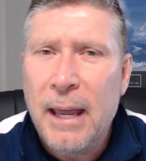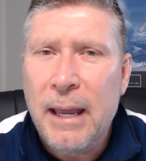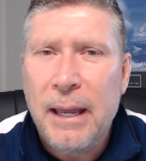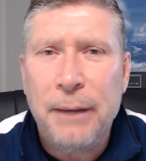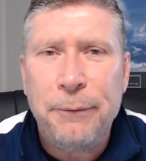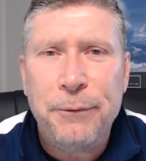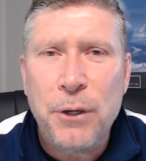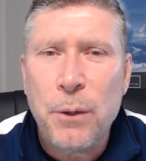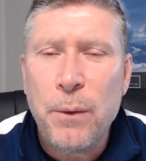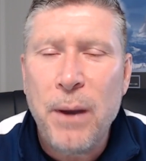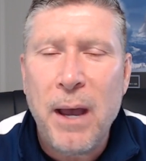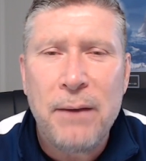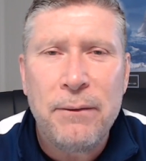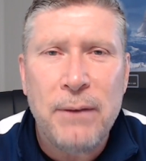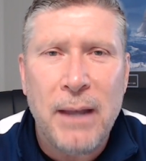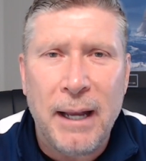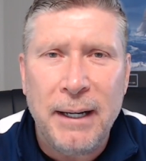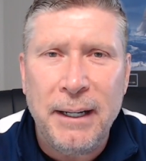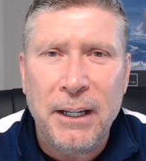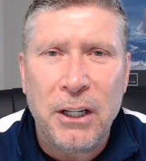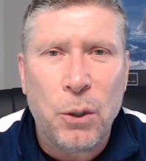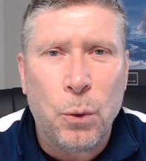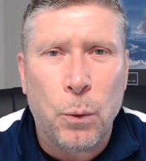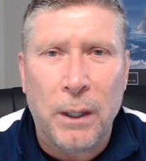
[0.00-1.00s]
If you have
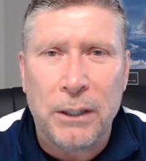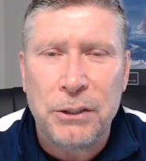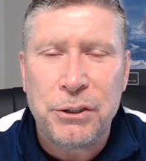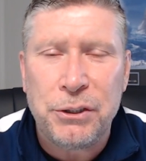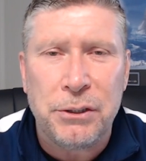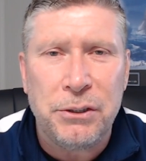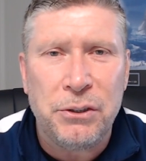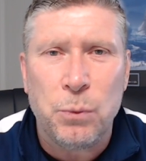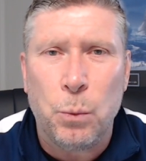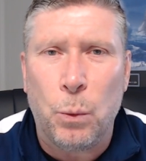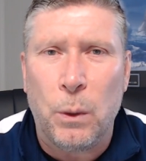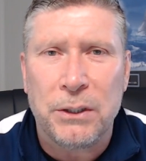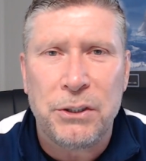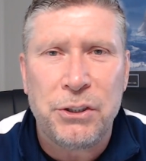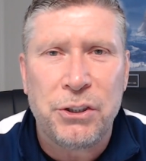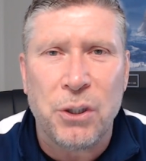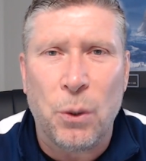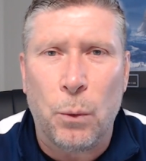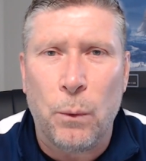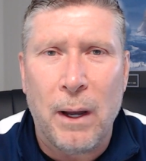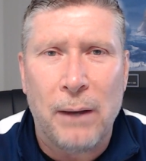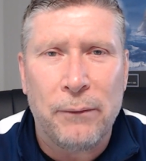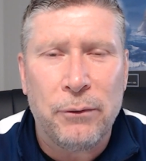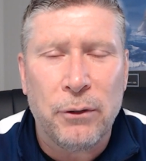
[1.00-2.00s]
any questions
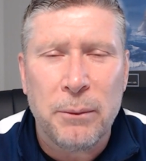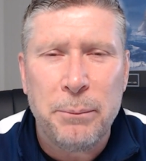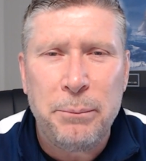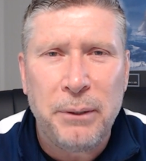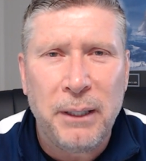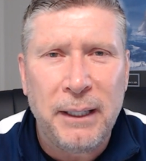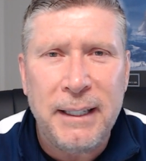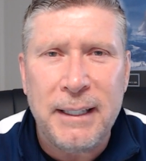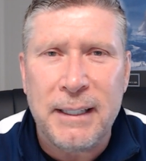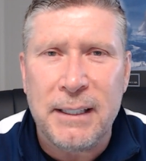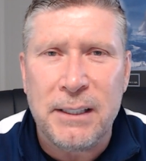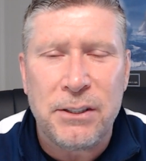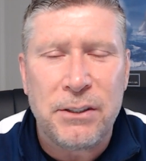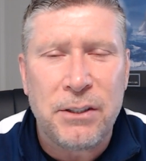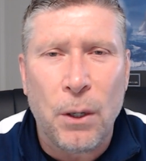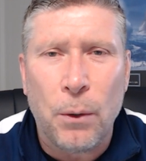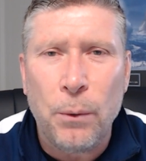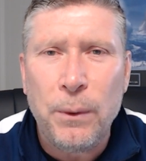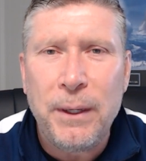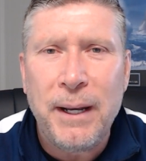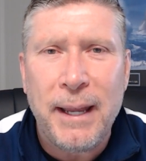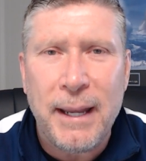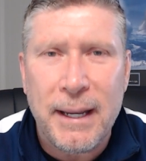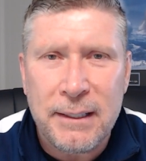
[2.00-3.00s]
whatsoever, please
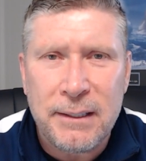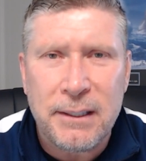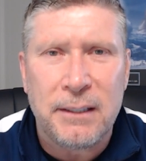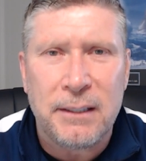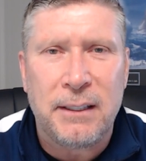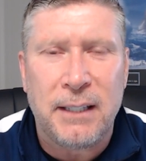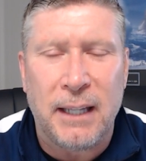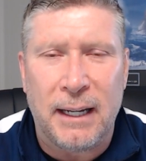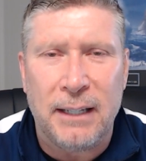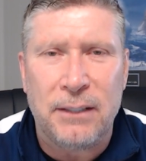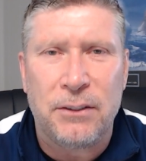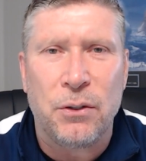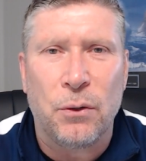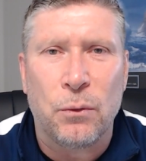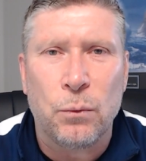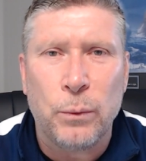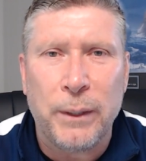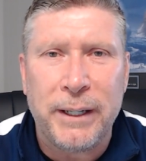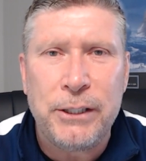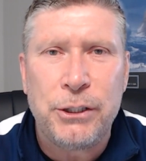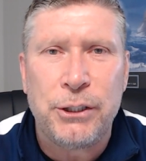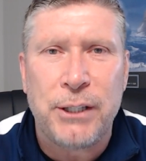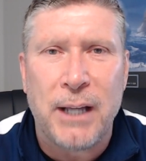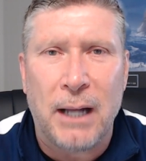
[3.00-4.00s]
don't hesitate to
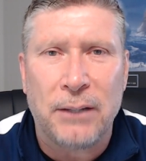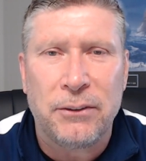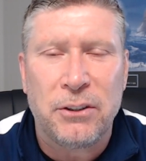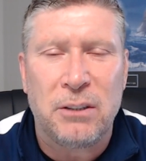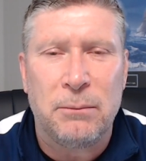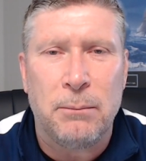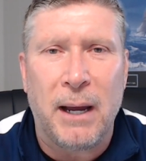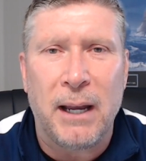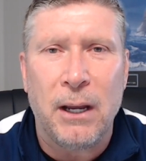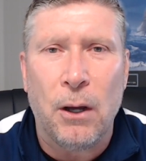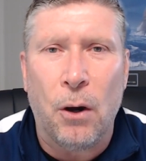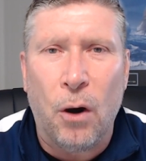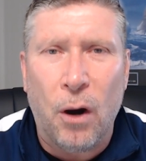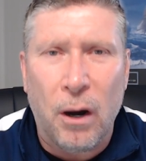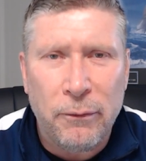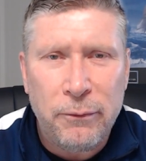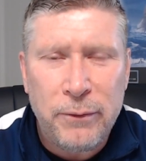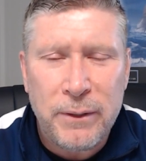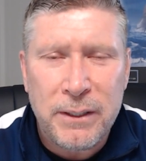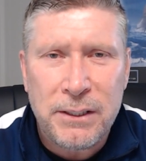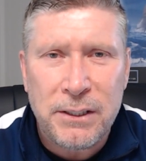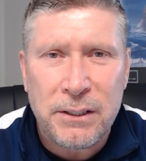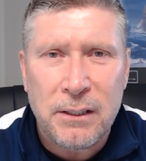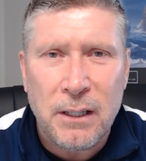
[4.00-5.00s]
reach out to my
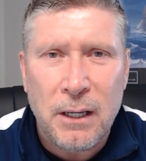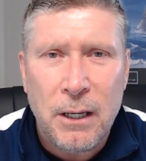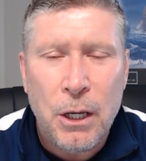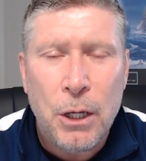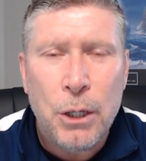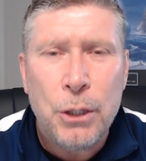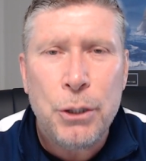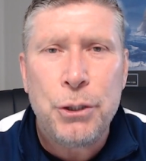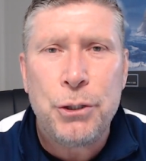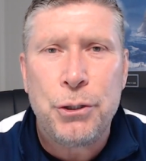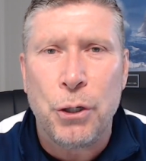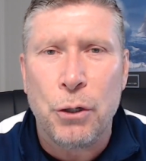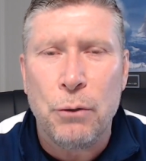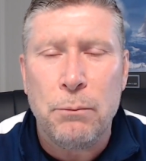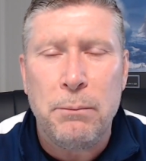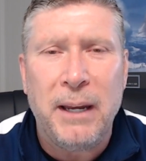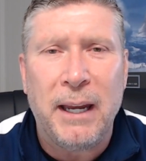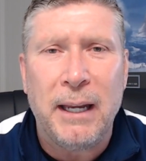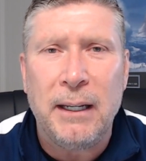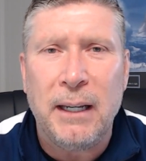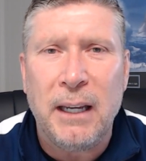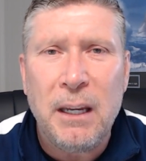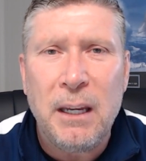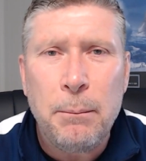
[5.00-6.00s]
office, shoot
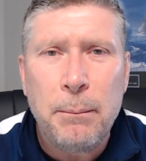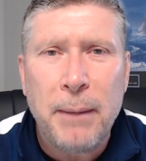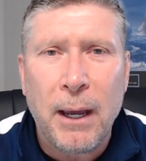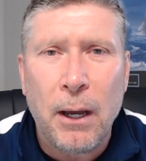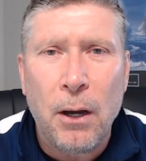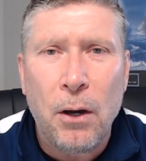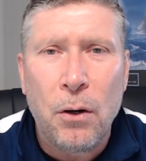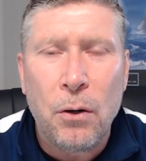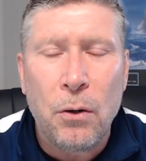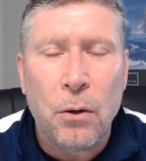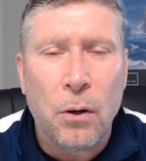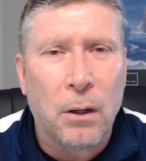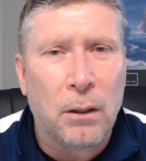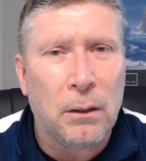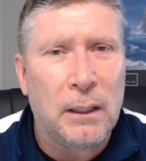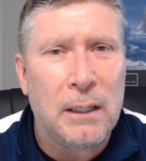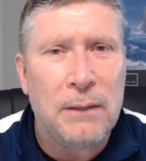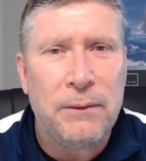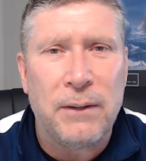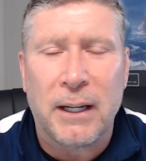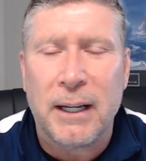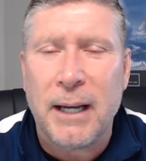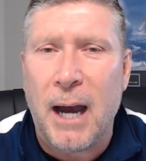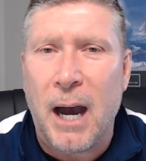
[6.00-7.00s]
me an email, or
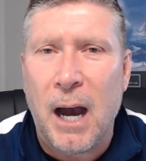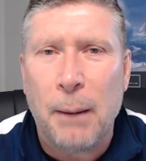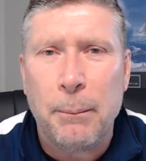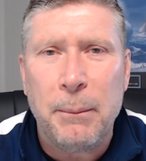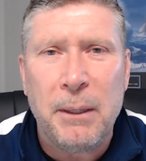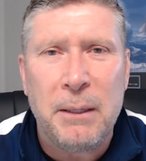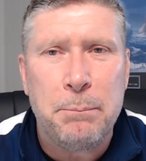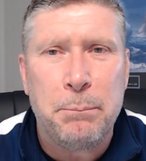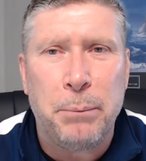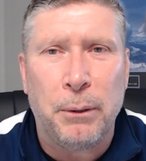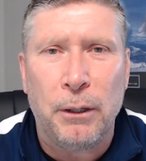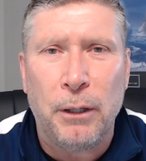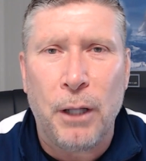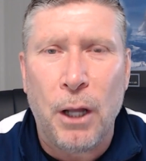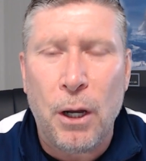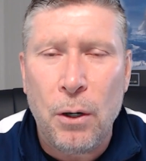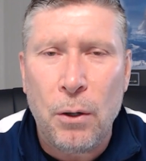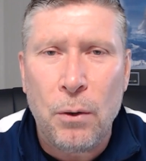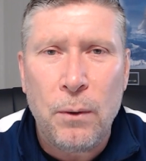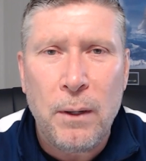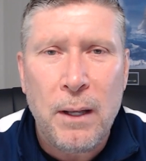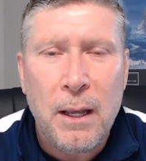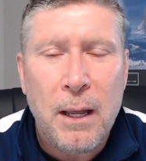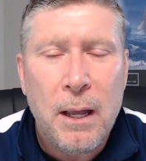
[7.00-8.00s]
leave a comment
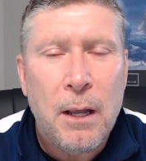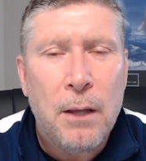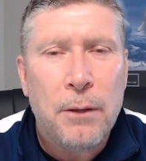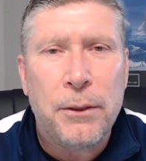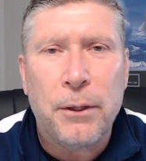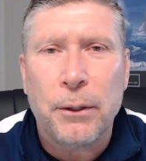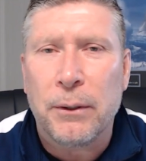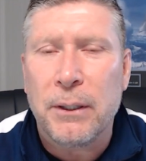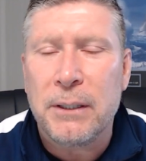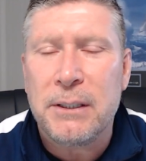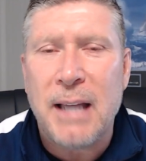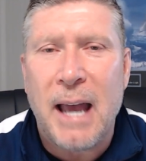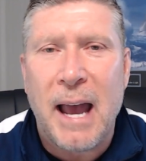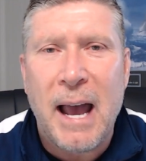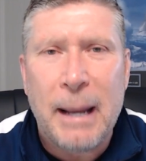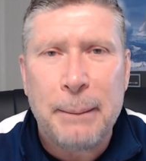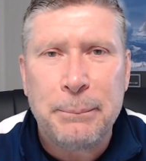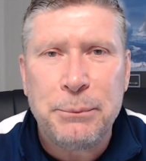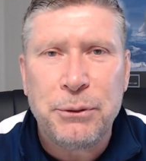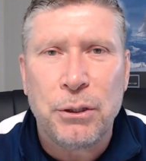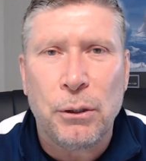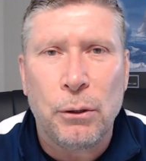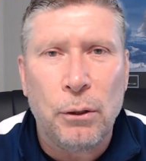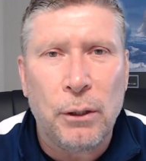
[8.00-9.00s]
below. There is
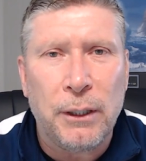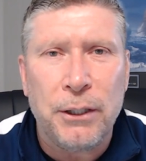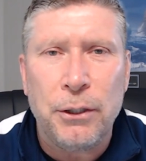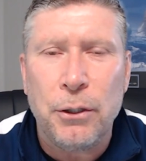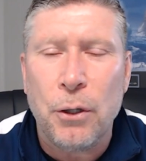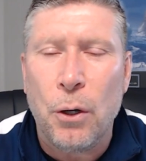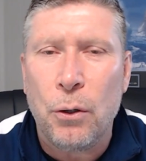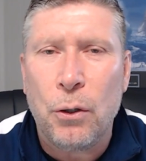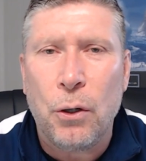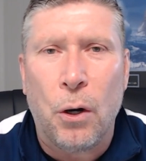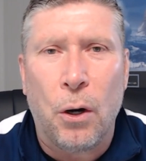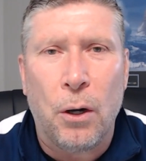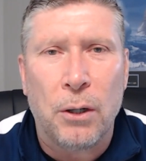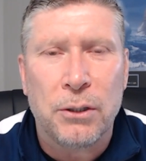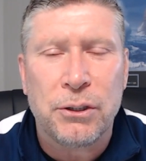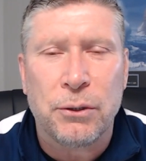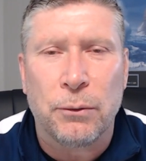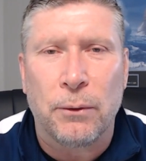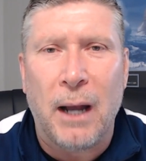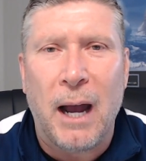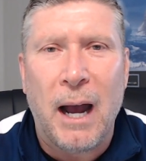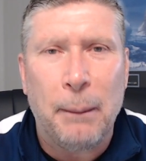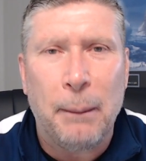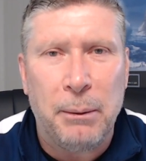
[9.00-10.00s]
absolutely no cost
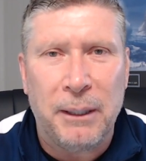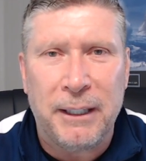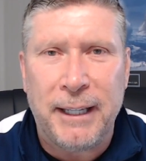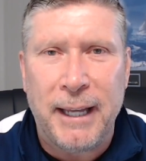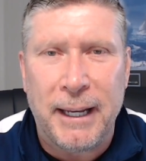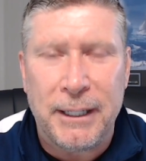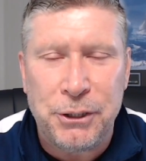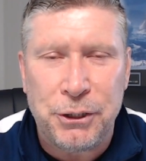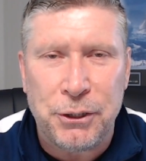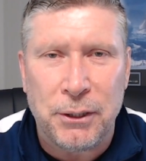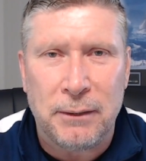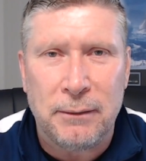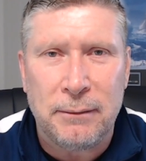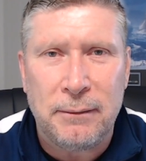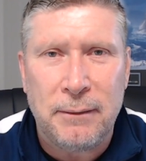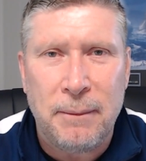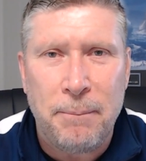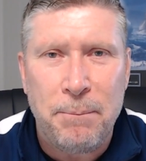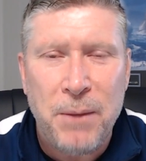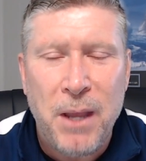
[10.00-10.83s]
or obligation.